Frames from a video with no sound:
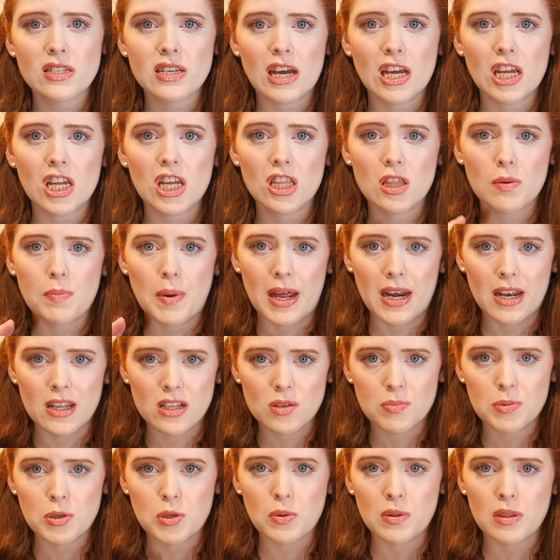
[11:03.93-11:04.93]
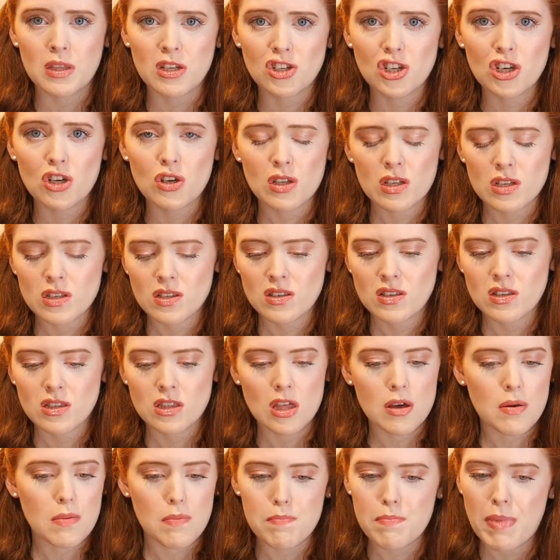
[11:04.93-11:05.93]
tell you the balance between the two that's
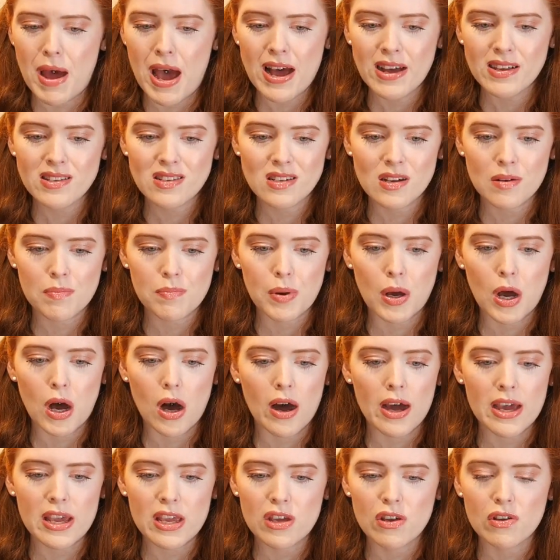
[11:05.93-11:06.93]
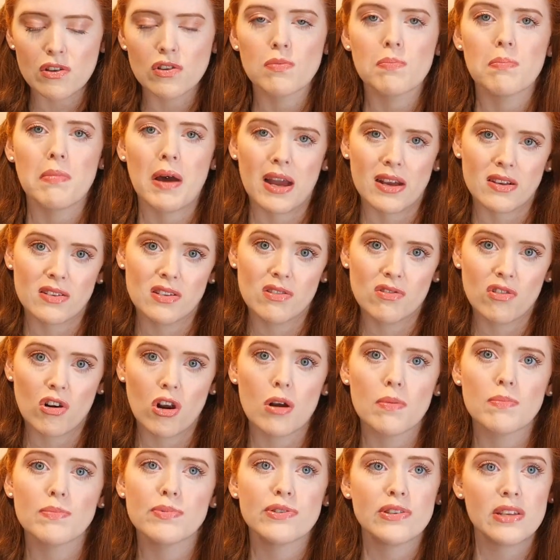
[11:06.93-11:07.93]
the best, but I use
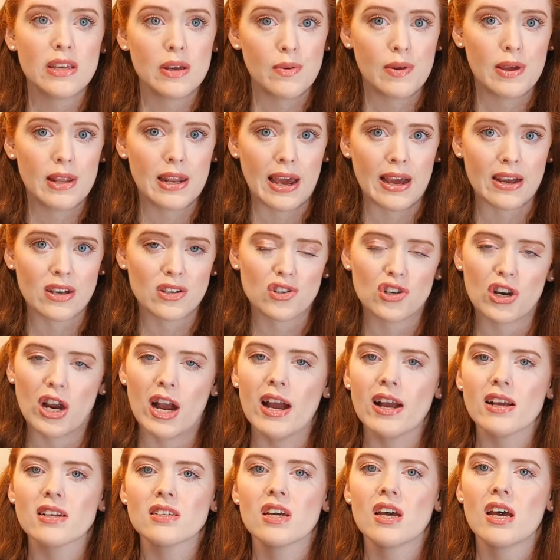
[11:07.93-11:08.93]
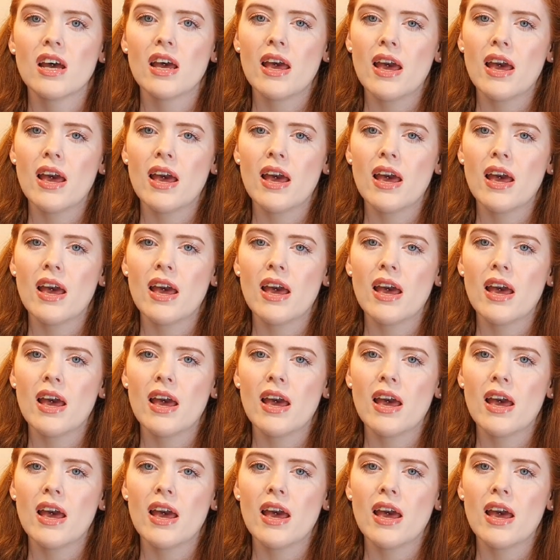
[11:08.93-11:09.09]
Maxicrop seaweed extract,